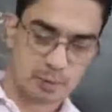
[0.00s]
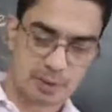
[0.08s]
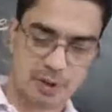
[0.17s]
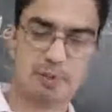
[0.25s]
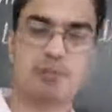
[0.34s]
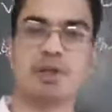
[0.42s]

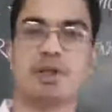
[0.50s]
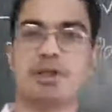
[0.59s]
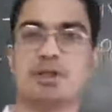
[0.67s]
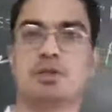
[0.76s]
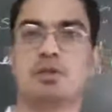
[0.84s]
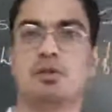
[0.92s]
Madhya
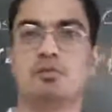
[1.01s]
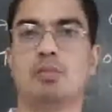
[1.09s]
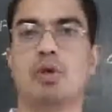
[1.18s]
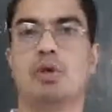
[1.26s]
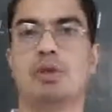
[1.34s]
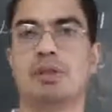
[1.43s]
Pradesh
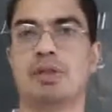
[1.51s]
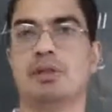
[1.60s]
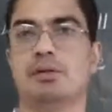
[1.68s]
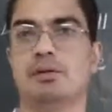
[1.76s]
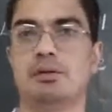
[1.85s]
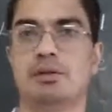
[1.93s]
board,
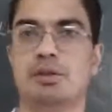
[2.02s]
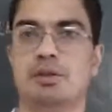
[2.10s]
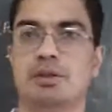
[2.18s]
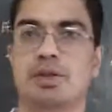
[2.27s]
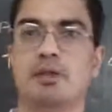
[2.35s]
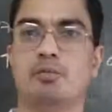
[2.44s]

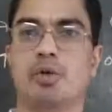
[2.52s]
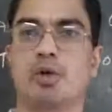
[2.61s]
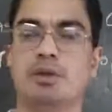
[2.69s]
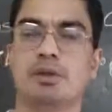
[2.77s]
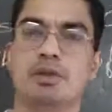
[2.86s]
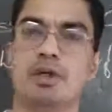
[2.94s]
state
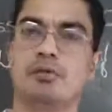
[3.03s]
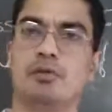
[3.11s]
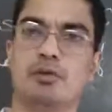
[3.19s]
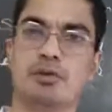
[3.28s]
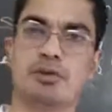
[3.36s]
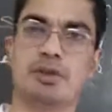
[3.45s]
board.
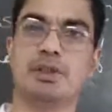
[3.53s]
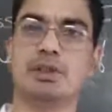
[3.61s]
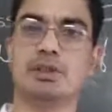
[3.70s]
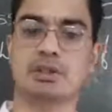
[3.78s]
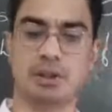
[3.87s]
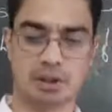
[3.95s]
Therefore it
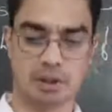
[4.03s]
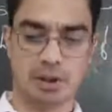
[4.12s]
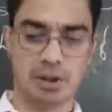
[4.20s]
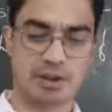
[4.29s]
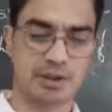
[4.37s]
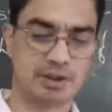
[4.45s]
is
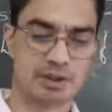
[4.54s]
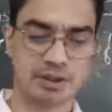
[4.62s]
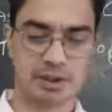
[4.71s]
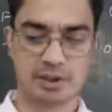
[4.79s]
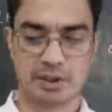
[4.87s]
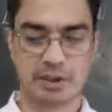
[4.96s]
the
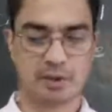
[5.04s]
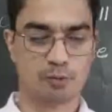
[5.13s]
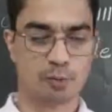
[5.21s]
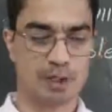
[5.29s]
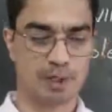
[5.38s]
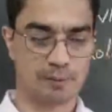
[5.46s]
decision taken
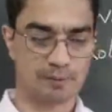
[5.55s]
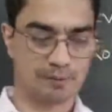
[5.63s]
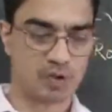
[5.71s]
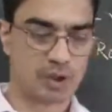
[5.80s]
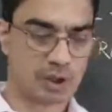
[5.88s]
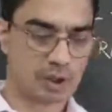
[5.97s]
by
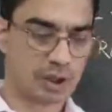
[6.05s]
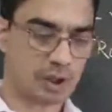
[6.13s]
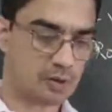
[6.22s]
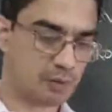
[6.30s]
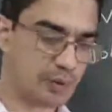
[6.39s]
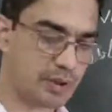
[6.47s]
the
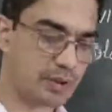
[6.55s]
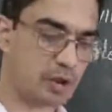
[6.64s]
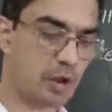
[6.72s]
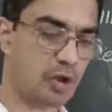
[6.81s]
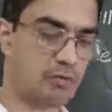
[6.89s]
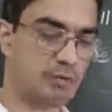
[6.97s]
government
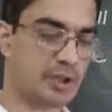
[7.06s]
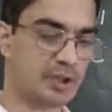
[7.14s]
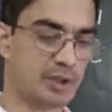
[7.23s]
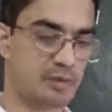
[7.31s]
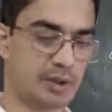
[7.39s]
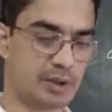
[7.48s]
of
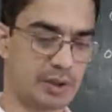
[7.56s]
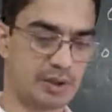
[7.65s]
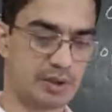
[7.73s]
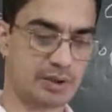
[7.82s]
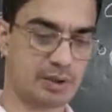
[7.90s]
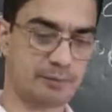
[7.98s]
Madhya
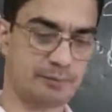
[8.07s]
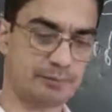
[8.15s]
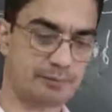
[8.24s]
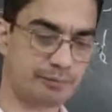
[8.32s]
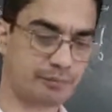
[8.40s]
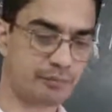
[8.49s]
Pradesh.
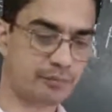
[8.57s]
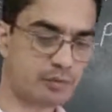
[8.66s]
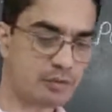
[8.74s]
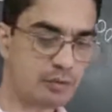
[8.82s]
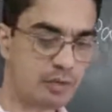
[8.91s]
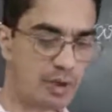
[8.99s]

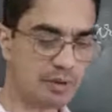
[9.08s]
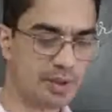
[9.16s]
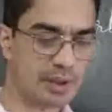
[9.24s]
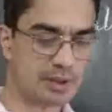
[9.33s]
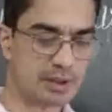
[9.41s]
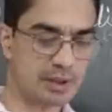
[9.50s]

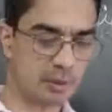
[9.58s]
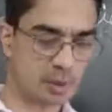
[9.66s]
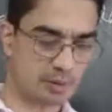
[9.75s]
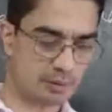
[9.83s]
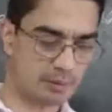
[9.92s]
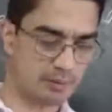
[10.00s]
Then third
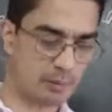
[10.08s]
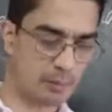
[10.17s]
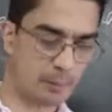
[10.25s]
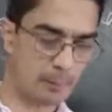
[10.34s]
one,